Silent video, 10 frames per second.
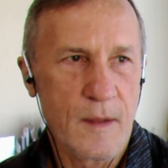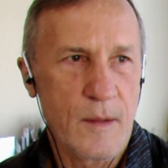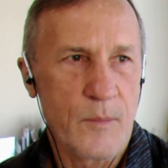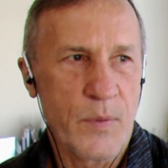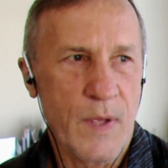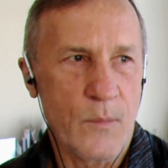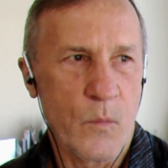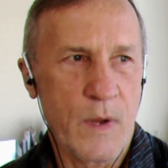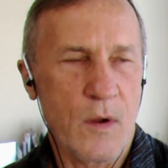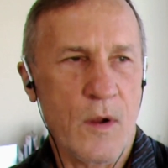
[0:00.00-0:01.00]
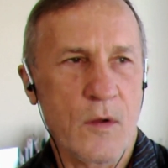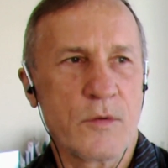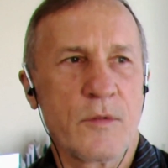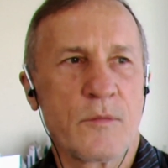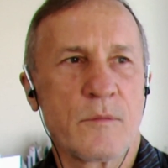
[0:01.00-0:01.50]
but we are
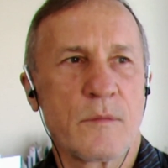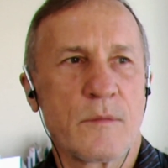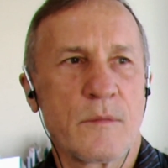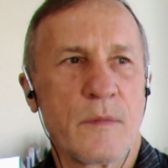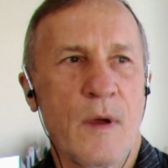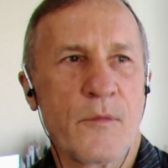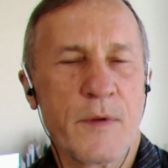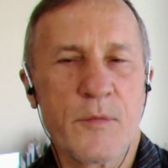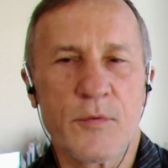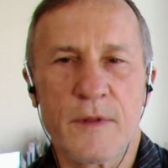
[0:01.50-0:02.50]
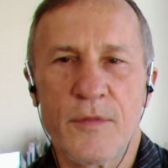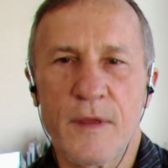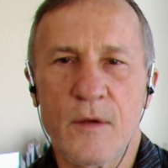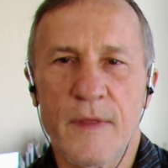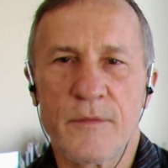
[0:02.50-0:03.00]
going to frequently
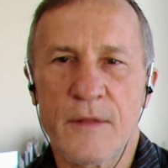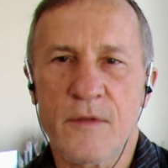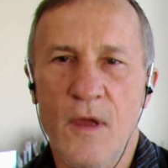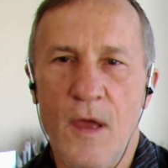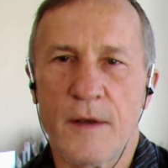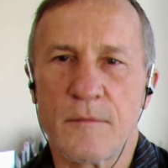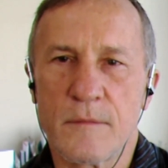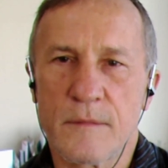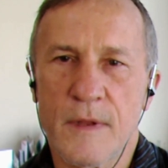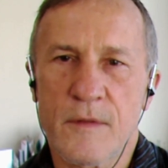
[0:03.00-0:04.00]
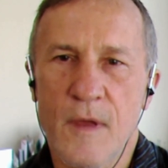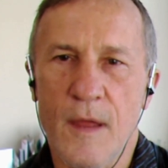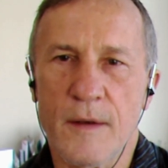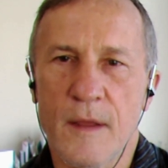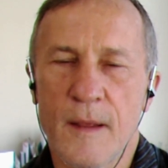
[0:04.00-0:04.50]
think, that's odd, that's
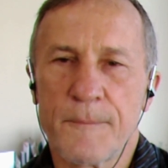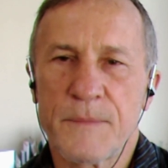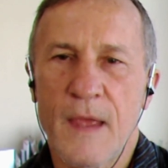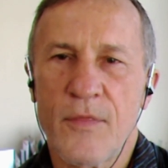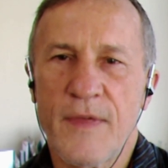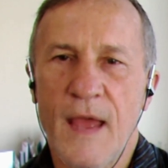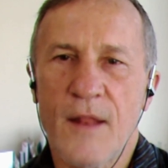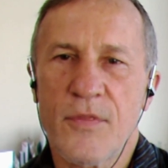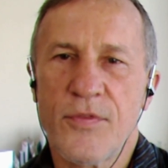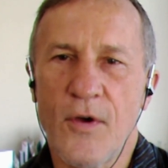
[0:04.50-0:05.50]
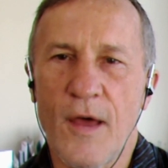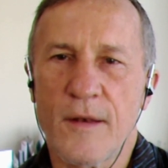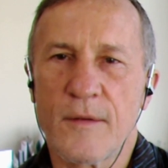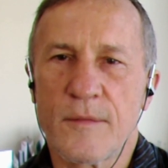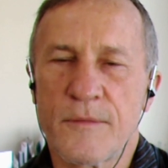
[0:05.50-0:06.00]
odd. And that
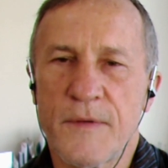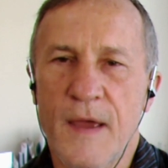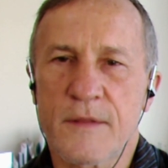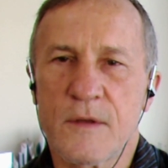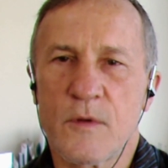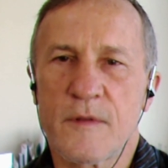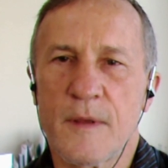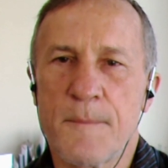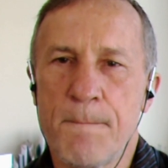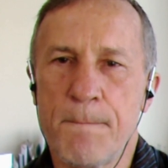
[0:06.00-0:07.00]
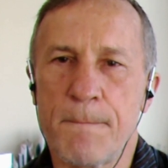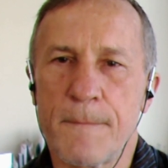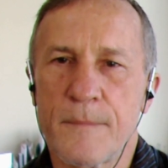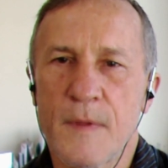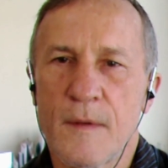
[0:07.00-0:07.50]
thought, the fact that we say,
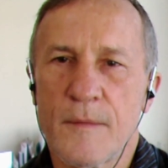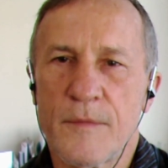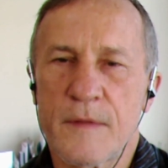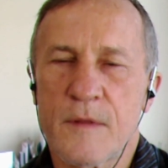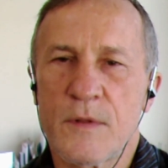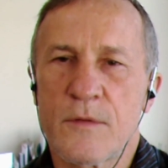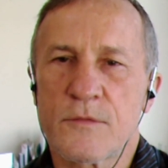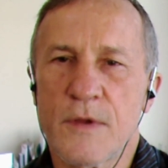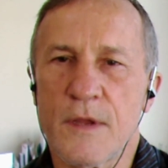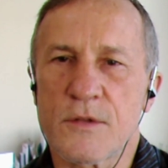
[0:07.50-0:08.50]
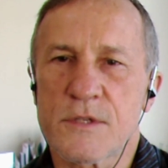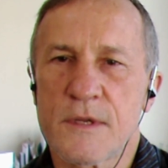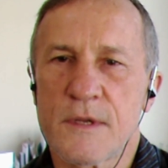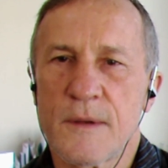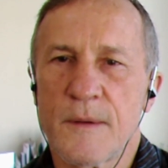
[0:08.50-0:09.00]
that's a bit strange,
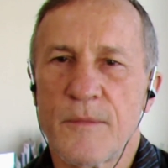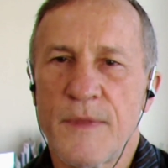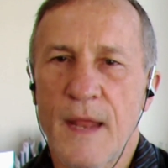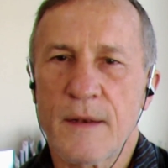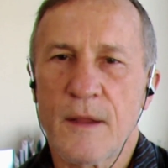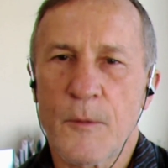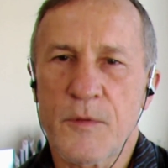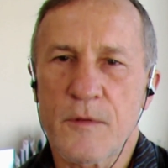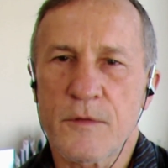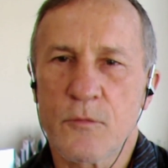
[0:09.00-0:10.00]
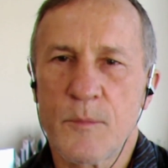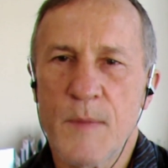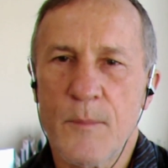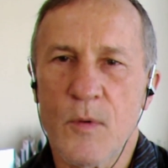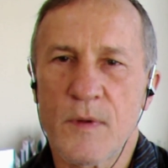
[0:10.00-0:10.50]
that helps us to
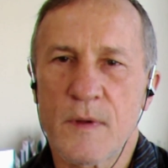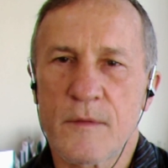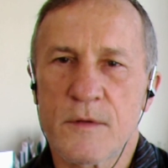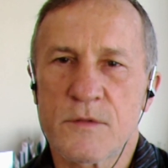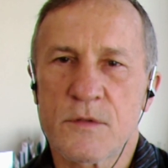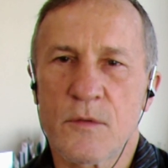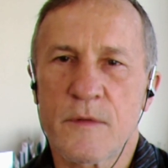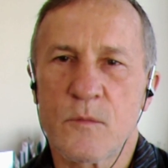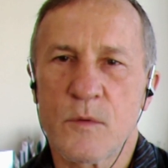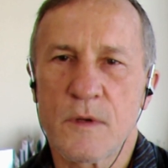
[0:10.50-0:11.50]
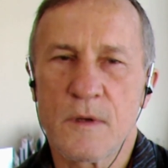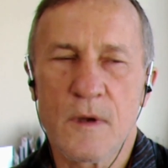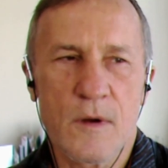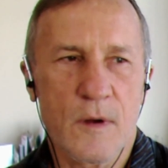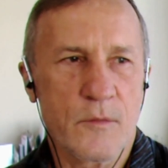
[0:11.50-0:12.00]
remember because it shows that we
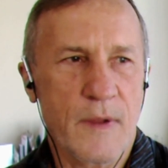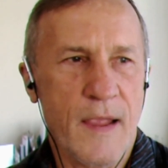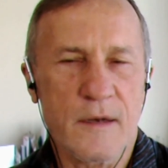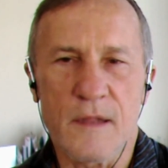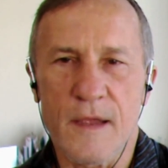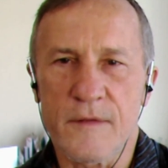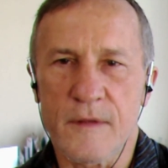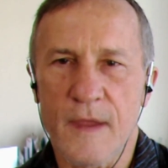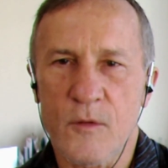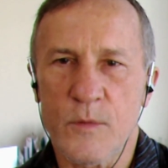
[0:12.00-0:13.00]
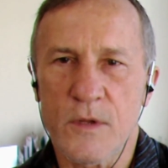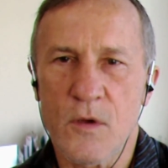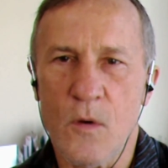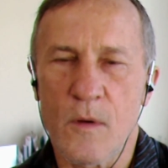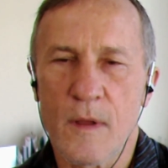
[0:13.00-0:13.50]
are analyzing as we go.